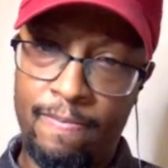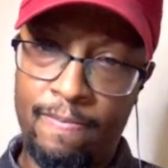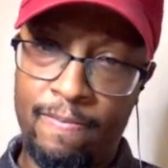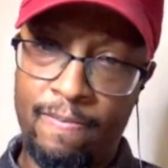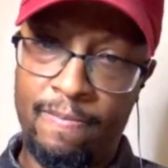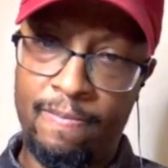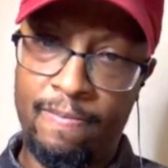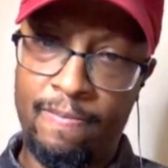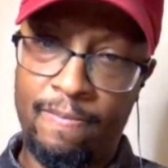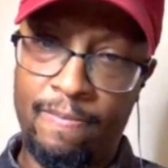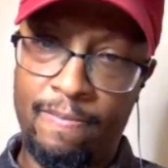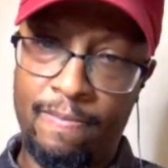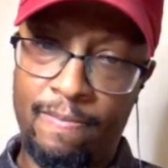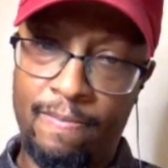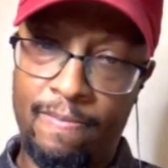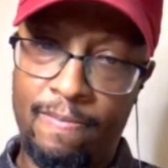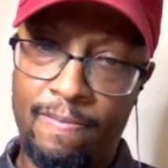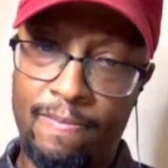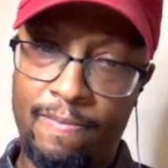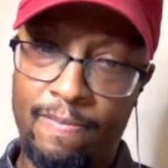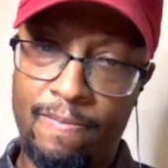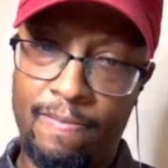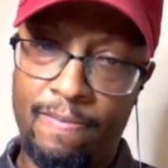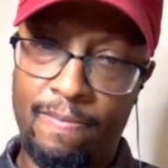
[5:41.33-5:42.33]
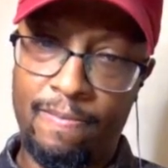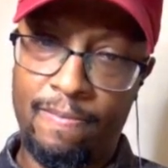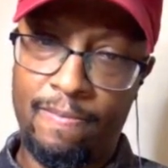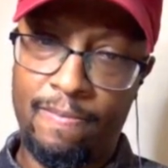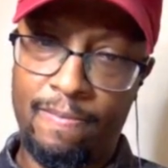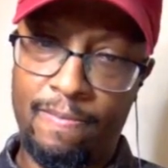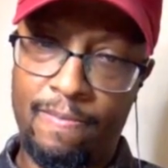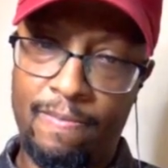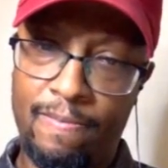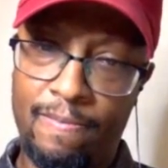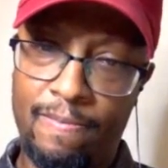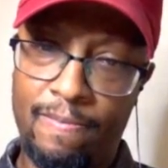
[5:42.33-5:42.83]

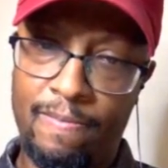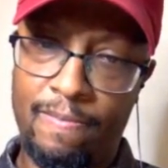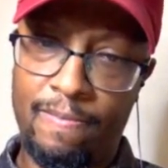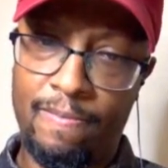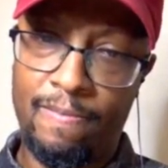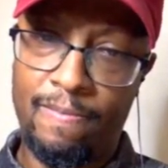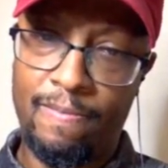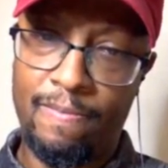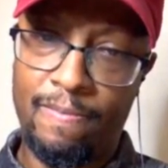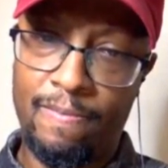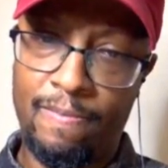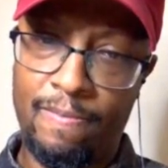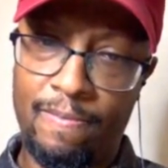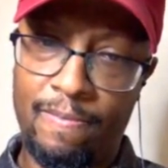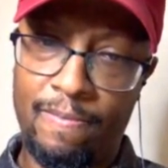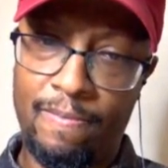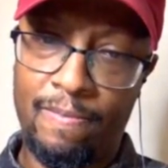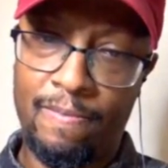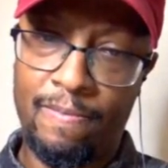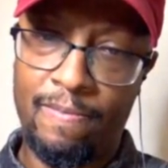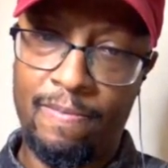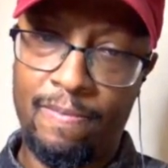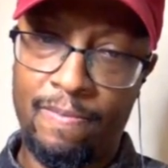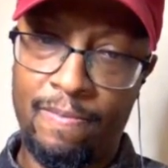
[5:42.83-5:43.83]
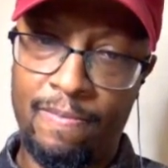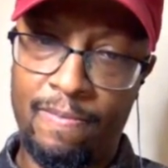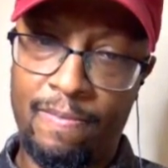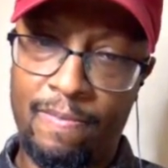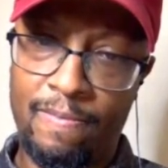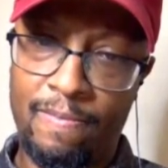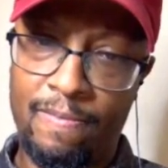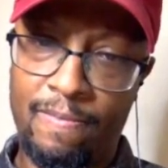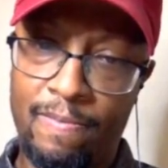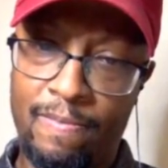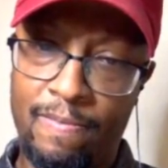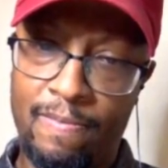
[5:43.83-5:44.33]

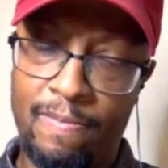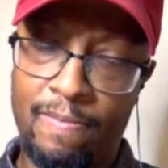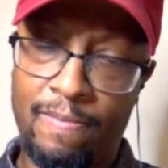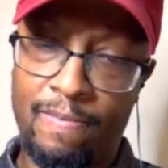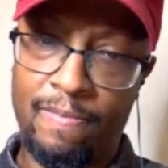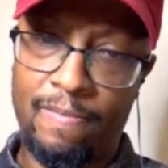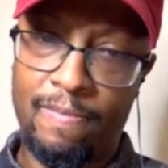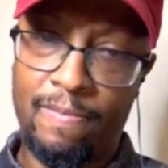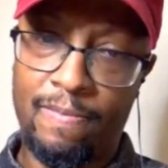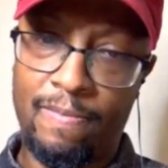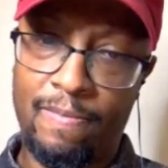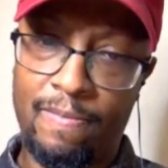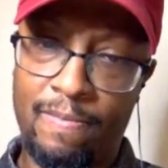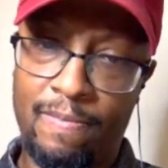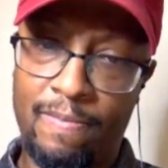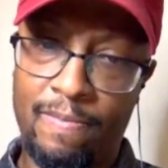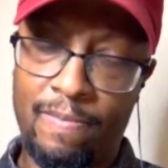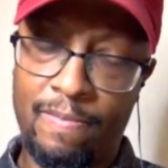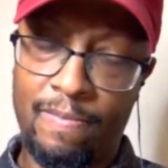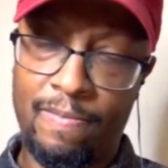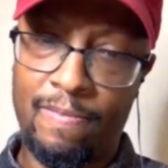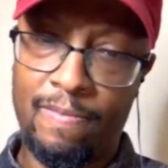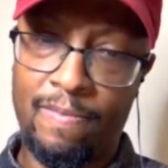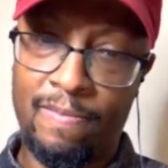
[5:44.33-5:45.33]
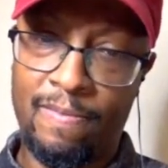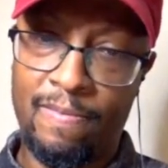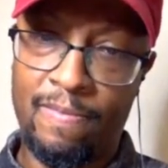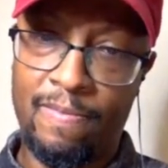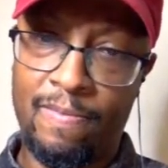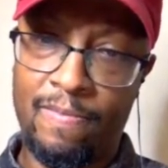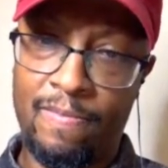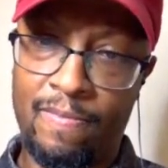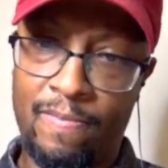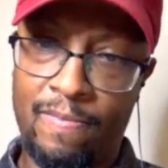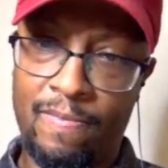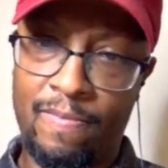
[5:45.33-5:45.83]

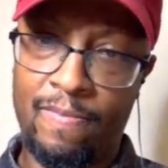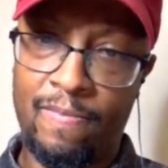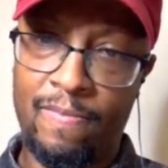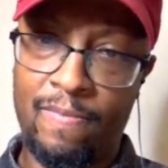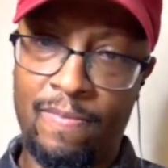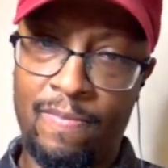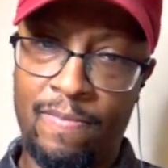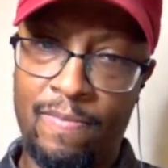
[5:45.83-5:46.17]
The person shown says nothing.